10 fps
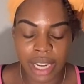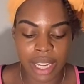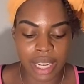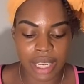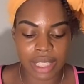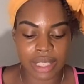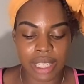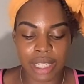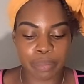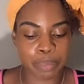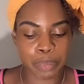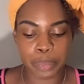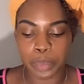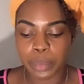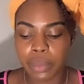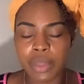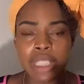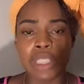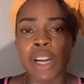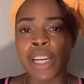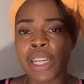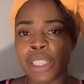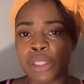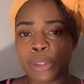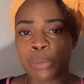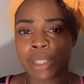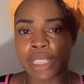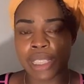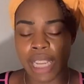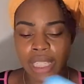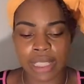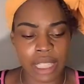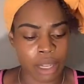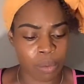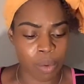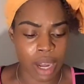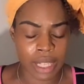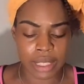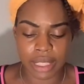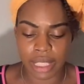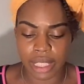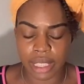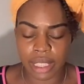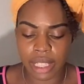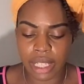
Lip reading: And like I said, starting anew with this Ace of Wands here.